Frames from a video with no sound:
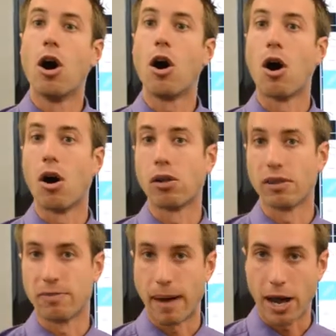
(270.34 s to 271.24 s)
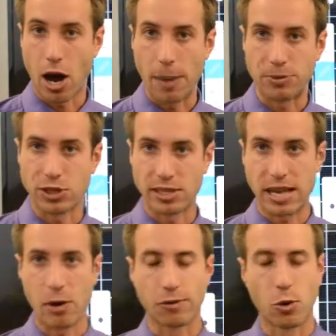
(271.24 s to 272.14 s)
all of my options. Now,
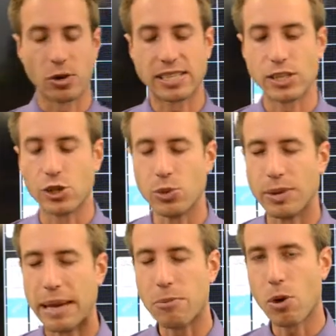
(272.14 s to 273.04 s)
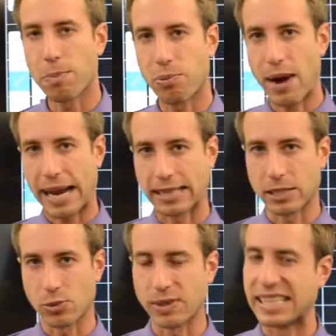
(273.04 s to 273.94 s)
of course, as you get more
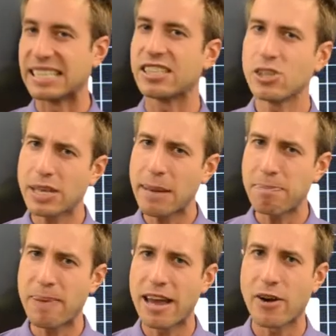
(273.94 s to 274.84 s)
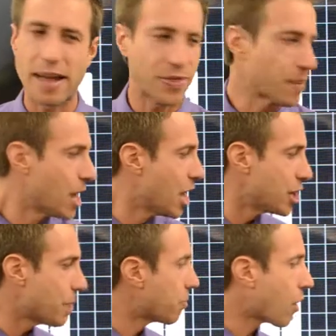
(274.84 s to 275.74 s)
practice with these and you get better at them, you
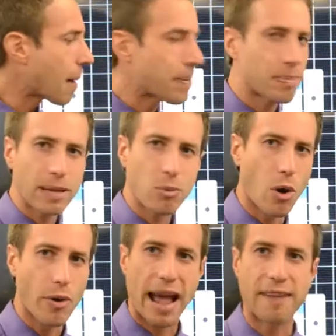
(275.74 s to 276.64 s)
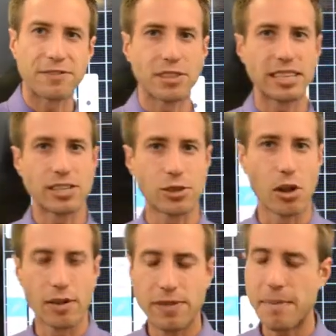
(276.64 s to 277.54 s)
probably won't have to list all
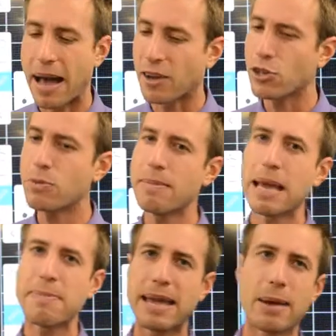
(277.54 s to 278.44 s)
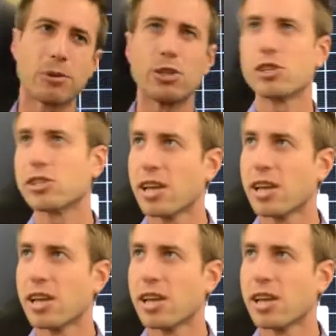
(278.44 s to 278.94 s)
of them out. You may be able to just